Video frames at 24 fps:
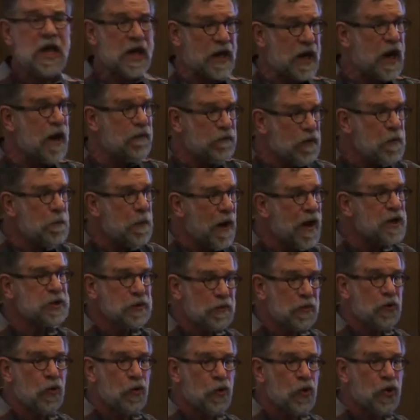in every
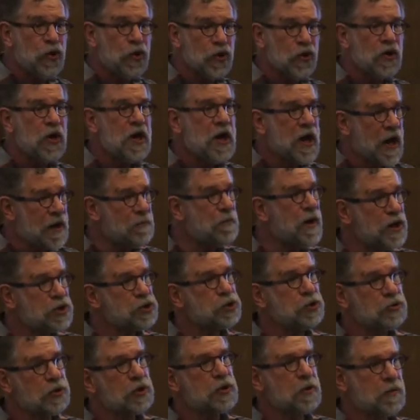possible order and make
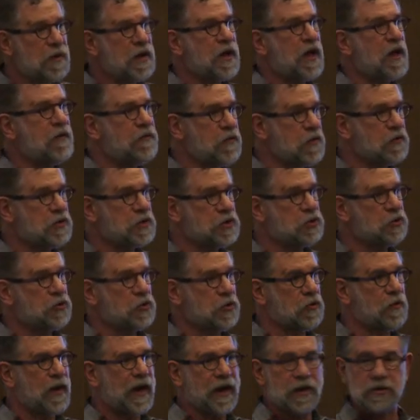sure that the behavior is still
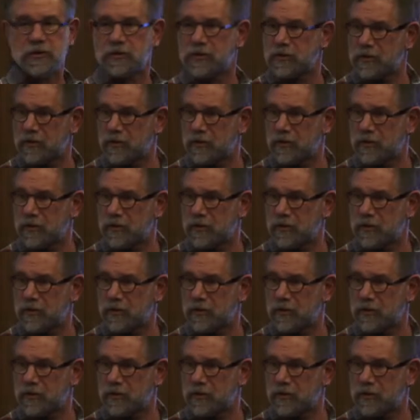correct.